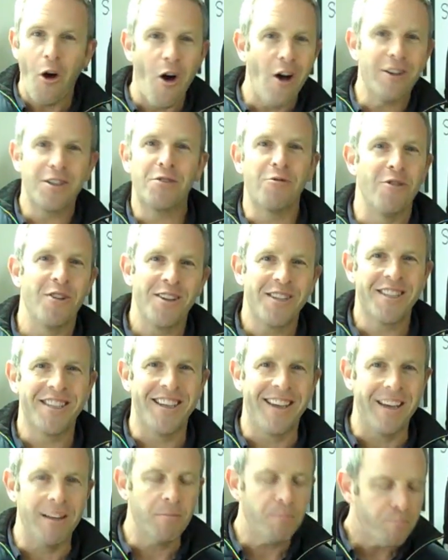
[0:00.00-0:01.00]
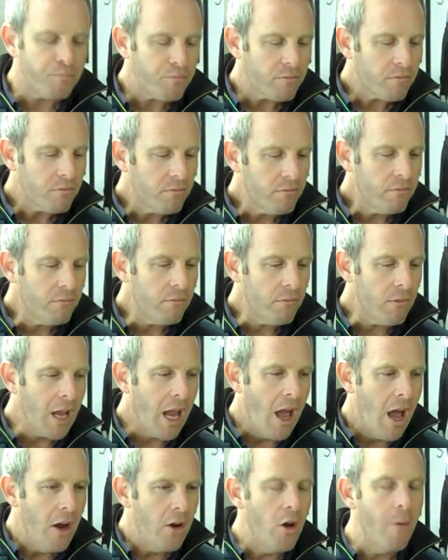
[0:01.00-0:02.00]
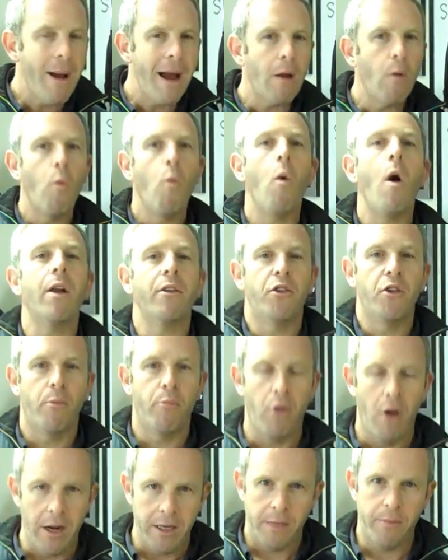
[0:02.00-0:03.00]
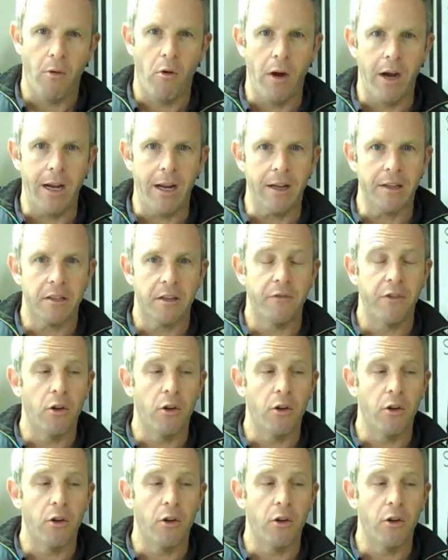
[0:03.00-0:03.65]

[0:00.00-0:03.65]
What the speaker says: Austria scene. No matter what your price point is,